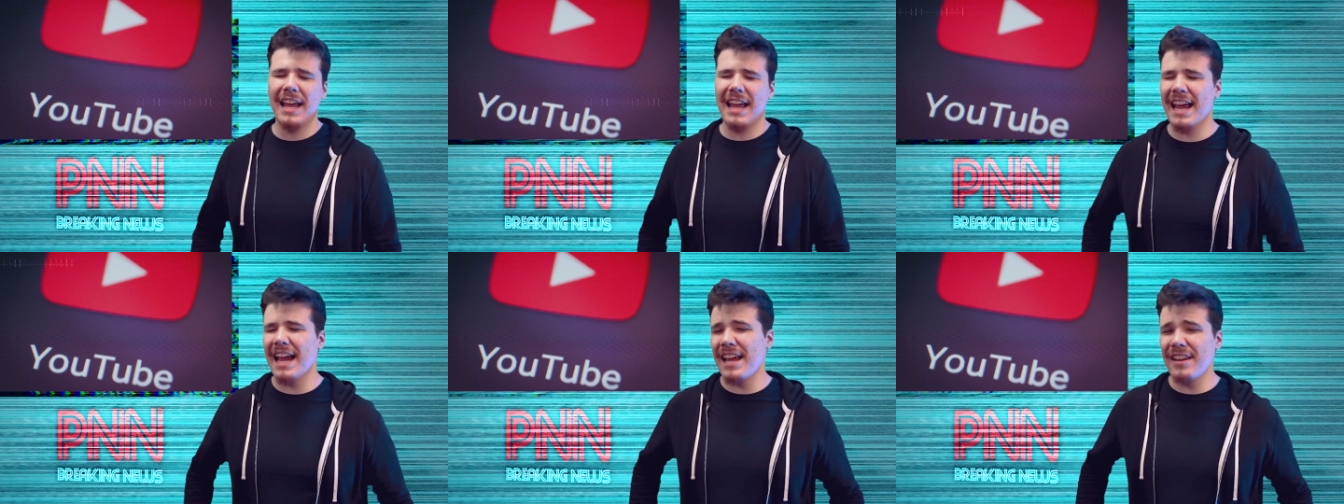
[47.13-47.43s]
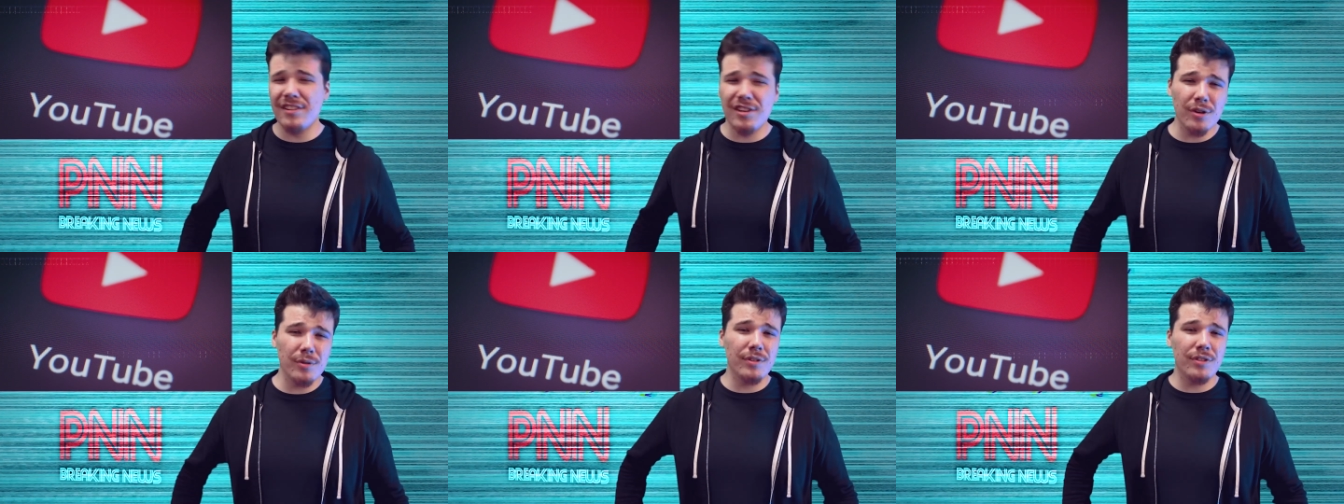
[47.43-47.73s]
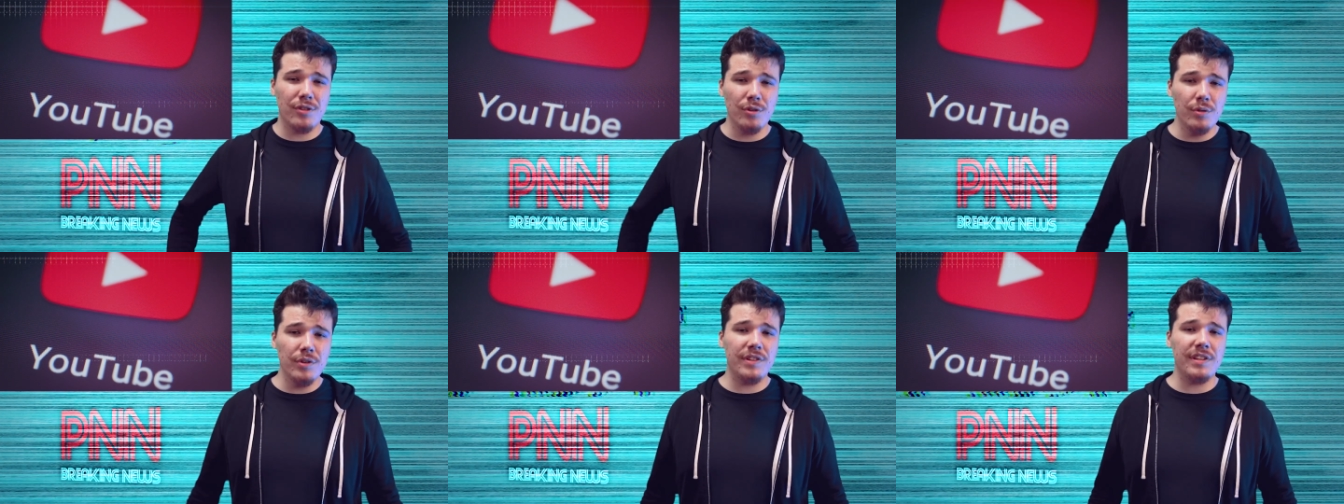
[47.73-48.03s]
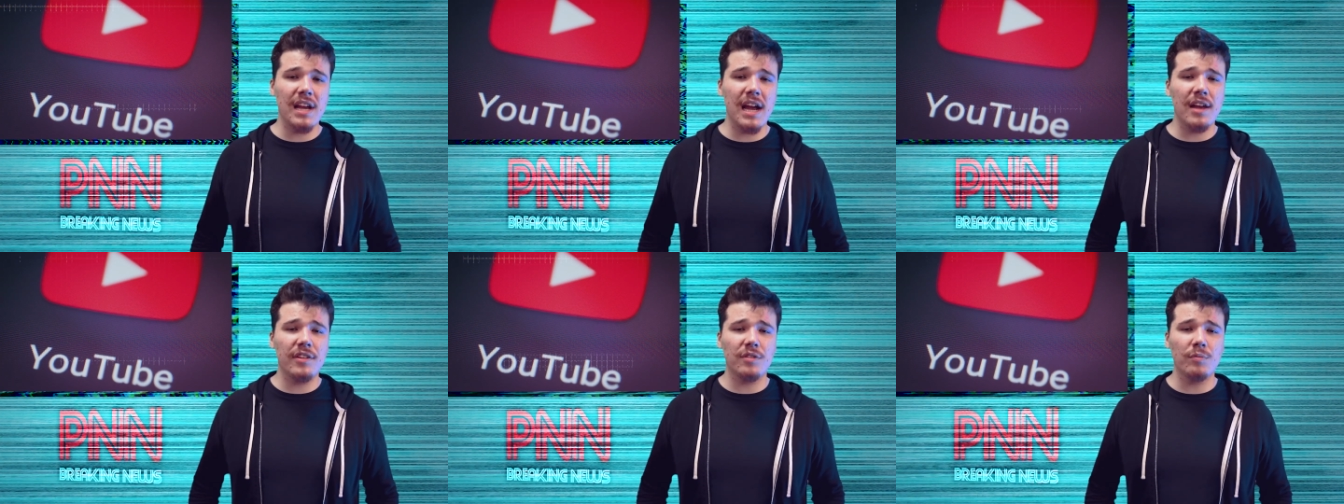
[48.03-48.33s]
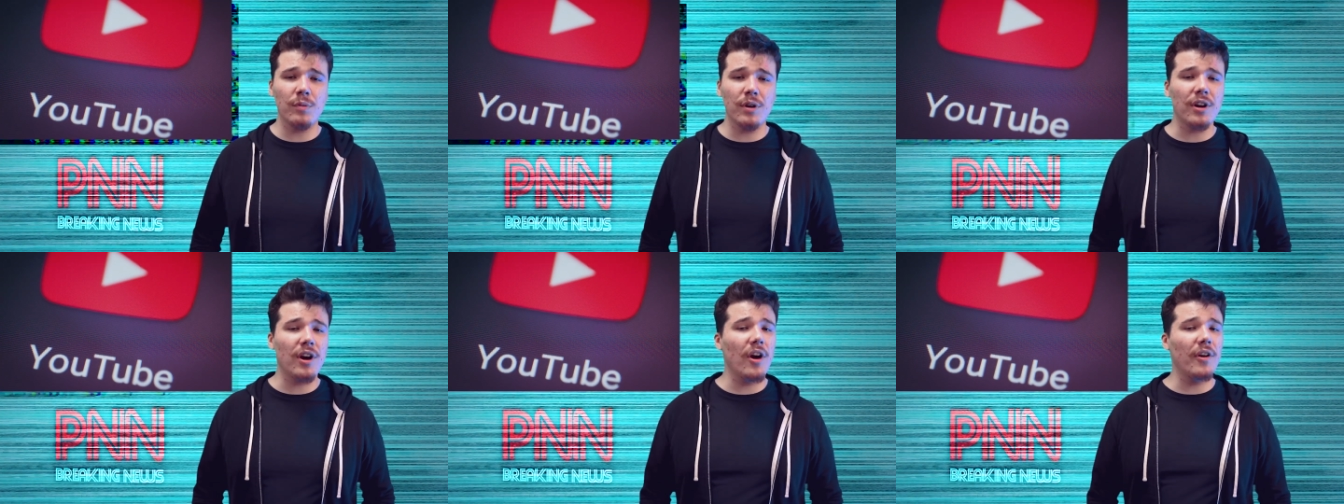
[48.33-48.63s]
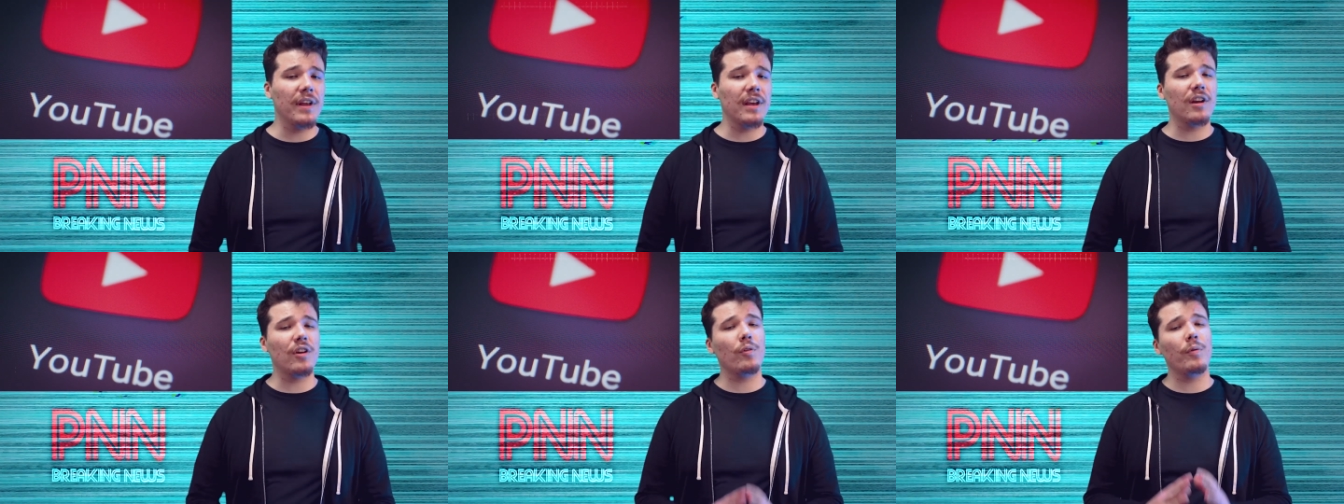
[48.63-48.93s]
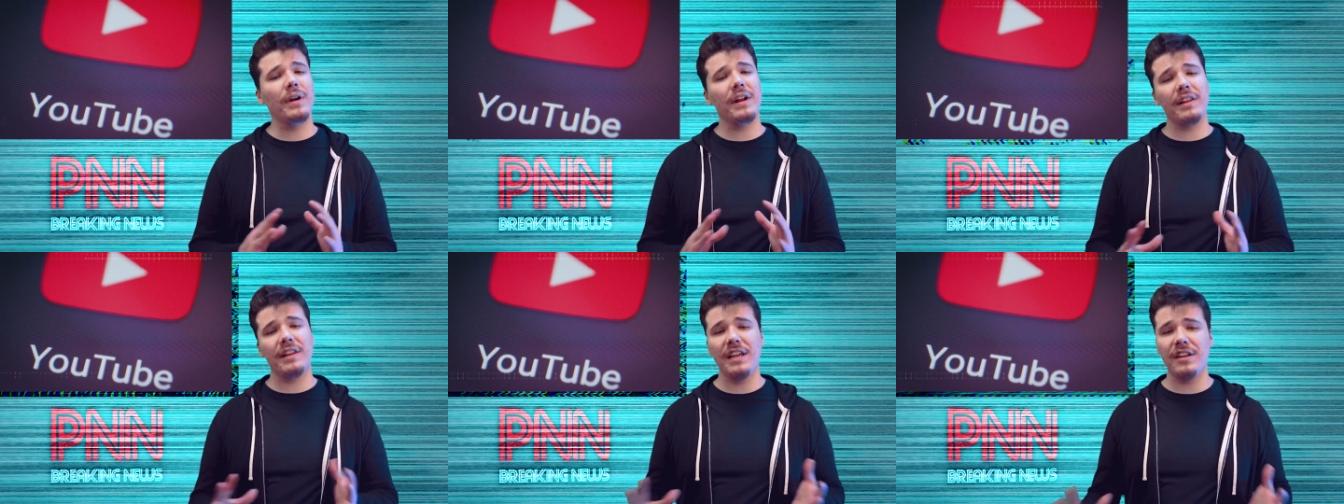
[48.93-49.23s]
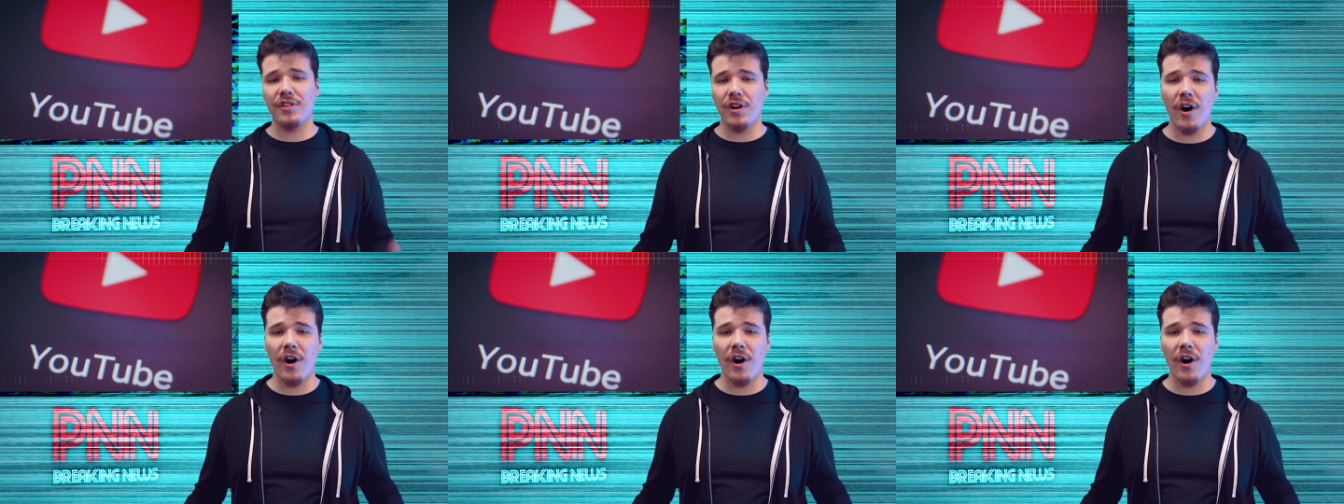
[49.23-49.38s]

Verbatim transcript: and your enthusiasm regarding critically